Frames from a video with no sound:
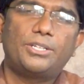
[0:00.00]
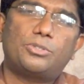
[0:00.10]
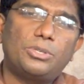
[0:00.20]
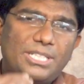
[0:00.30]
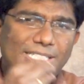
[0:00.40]

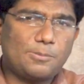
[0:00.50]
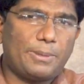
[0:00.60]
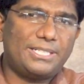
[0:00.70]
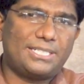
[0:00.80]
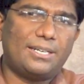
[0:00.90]
So this
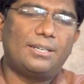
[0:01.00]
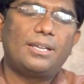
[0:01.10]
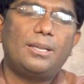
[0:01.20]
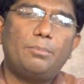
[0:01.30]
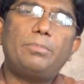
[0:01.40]
patient
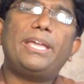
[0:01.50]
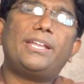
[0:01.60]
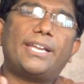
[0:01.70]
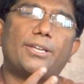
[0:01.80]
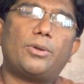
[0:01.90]

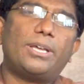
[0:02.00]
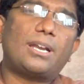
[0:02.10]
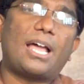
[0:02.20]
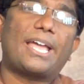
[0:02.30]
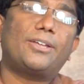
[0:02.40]
may
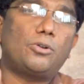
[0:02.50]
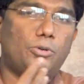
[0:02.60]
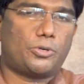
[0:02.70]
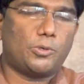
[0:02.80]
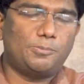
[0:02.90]
require
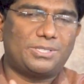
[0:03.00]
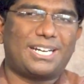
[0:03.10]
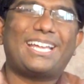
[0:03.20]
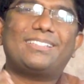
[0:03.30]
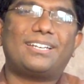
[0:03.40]
ionotropes
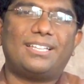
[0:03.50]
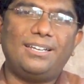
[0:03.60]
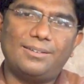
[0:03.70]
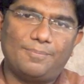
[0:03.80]
rather than